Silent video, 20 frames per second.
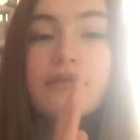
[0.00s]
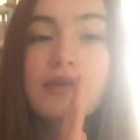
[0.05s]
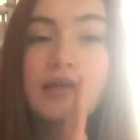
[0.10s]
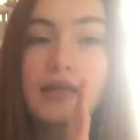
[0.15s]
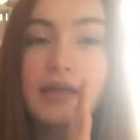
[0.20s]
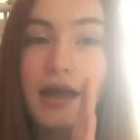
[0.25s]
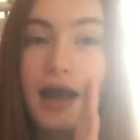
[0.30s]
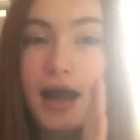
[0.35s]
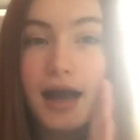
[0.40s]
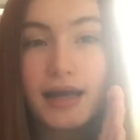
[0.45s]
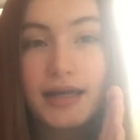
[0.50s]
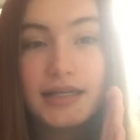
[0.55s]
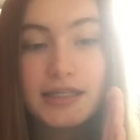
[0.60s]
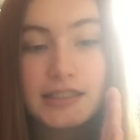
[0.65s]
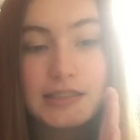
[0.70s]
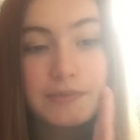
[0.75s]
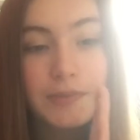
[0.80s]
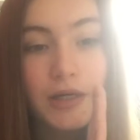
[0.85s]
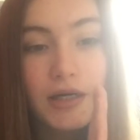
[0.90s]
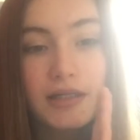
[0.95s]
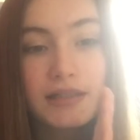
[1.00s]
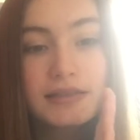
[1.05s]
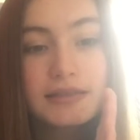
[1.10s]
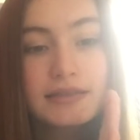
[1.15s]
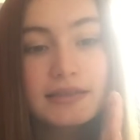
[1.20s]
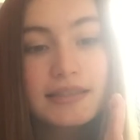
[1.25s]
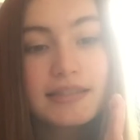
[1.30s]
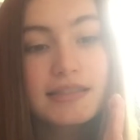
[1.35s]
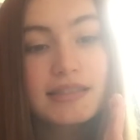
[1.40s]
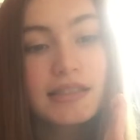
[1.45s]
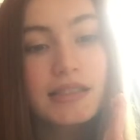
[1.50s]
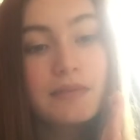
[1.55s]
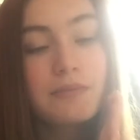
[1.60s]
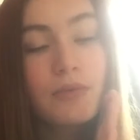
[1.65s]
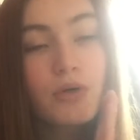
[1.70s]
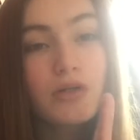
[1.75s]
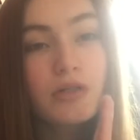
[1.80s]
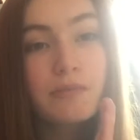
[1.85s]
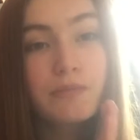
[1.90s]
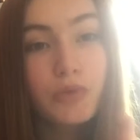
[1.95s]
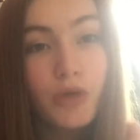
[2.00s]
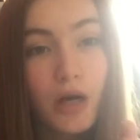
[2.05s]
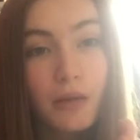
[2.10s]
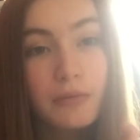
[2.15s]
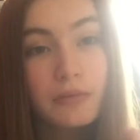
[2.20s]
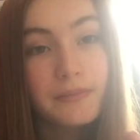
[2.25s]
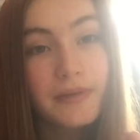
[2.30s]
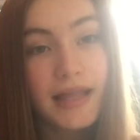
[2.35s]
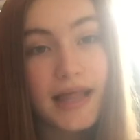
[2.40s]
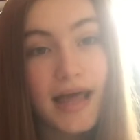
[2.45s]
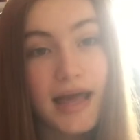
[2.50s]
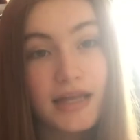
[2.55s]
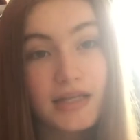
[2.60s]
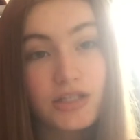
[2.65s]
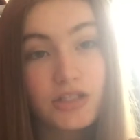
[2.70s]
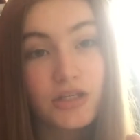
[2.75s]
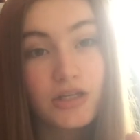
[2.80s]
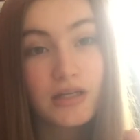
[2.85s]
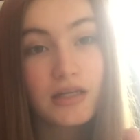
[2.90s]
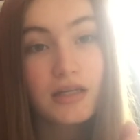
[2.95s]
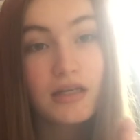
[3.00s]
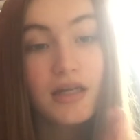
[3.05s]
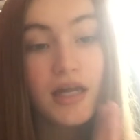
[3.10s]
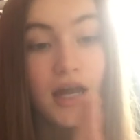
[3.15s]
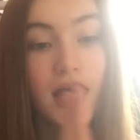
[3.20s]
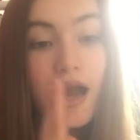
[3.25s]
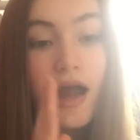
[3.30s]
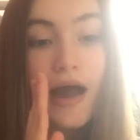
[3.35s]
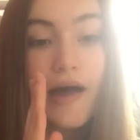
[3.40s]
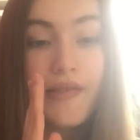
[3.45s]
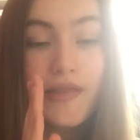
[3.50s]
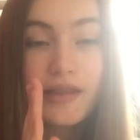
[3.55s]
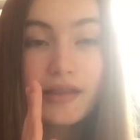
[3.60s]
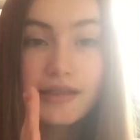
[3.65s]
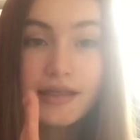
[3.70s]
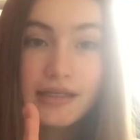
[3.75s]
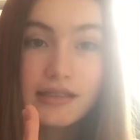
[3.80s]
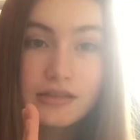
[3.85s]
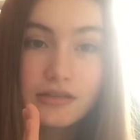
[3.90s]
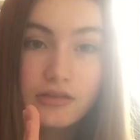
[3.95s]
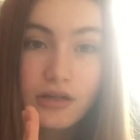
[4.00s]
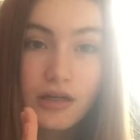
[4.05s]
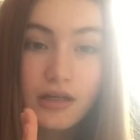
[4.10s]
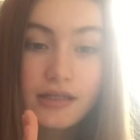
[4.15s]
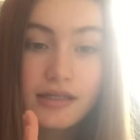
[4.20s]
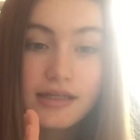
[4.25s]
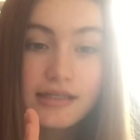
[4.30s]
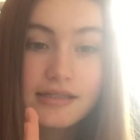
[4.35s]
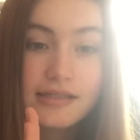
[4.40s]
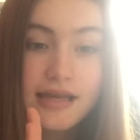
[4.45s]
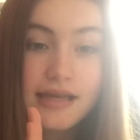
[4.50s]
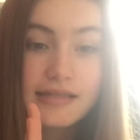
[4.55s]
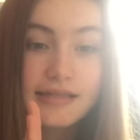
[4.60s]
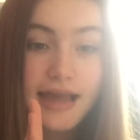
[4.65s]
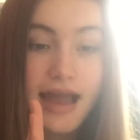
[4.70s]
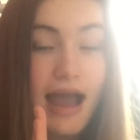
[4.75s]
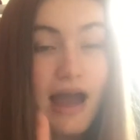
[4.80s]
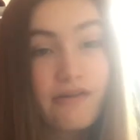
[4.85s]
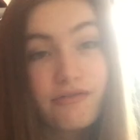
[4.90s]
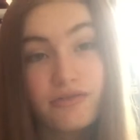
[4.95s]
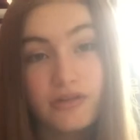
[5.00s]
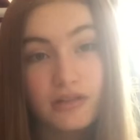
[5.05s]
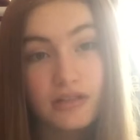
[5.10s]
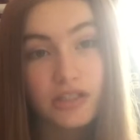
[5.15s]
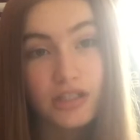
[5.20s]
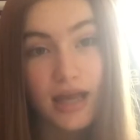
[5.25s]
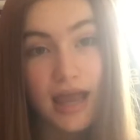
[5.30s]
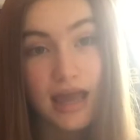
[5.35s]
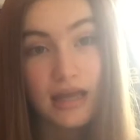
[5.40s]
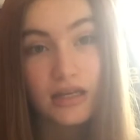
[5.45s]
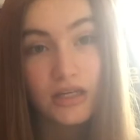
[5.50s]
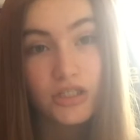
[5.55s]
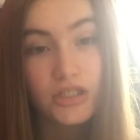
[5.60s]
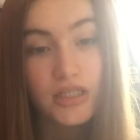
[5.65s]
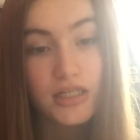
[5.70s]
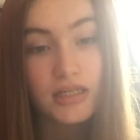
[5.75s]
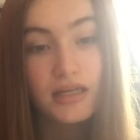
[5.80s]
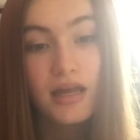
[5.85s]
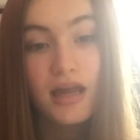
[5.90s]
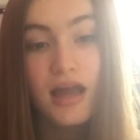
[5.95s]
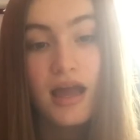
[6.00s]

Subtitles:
The highest point is the most probable energy, and then later on it says average energy,